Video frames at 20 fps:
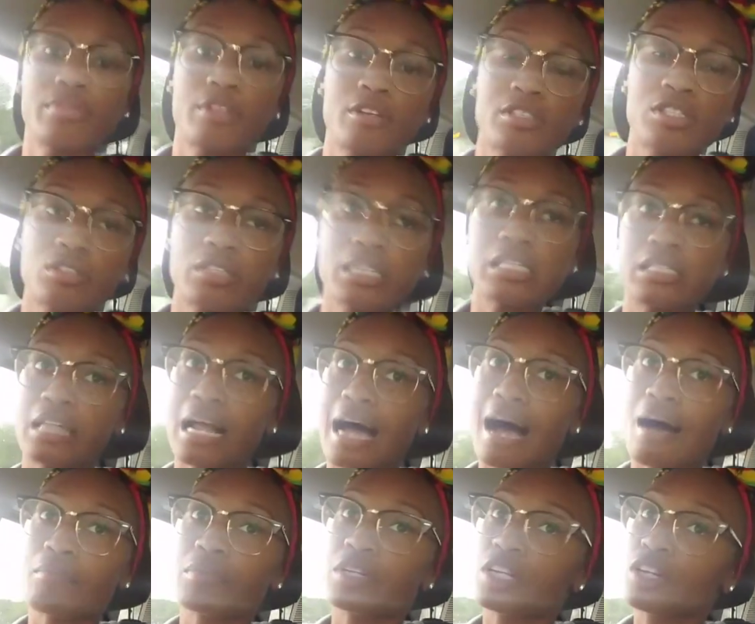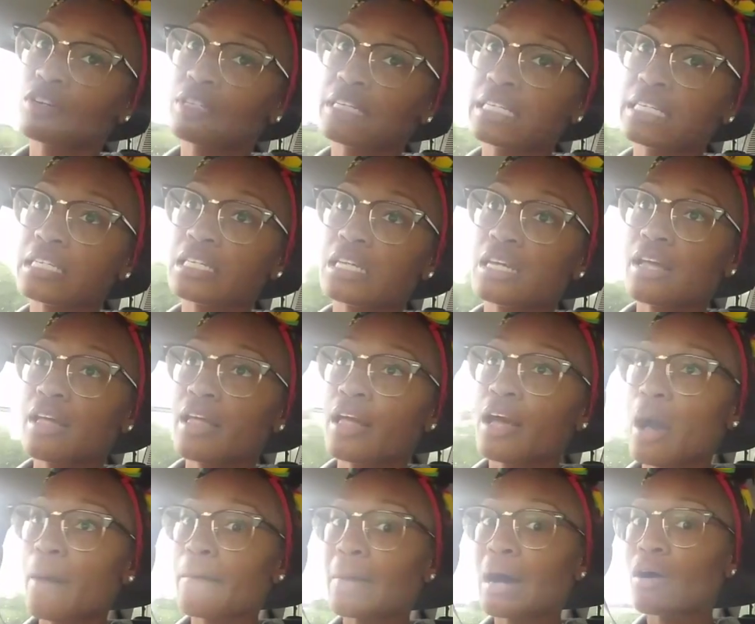there's still things that I'm
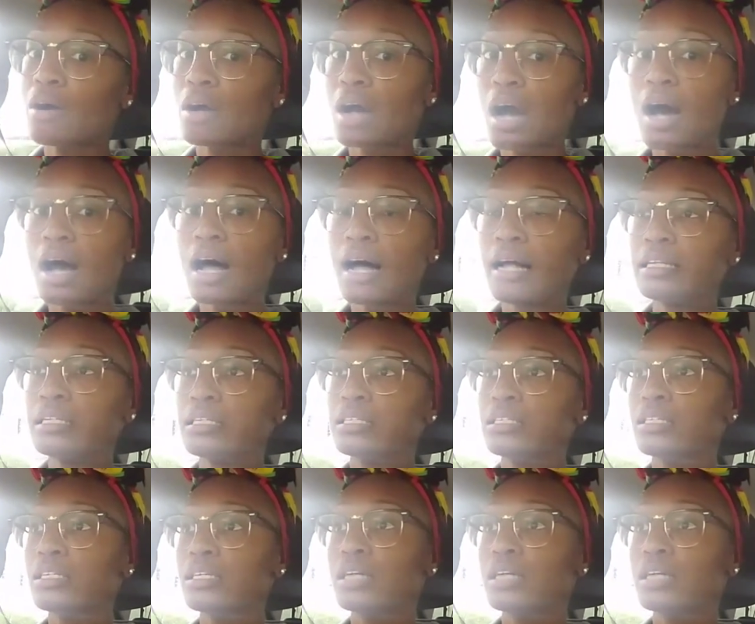learning about God,